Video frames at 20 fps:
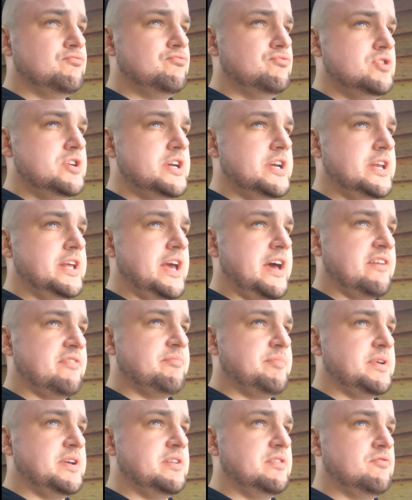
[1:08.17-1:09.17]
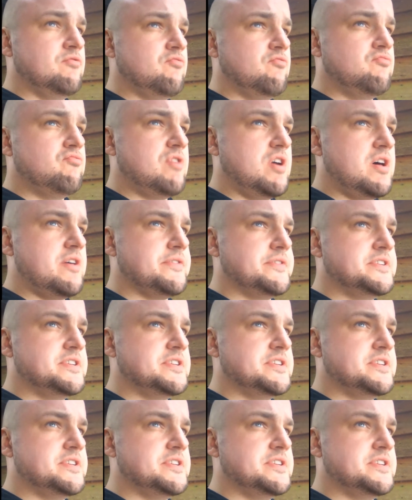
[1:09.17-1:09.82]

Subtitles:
really have been rather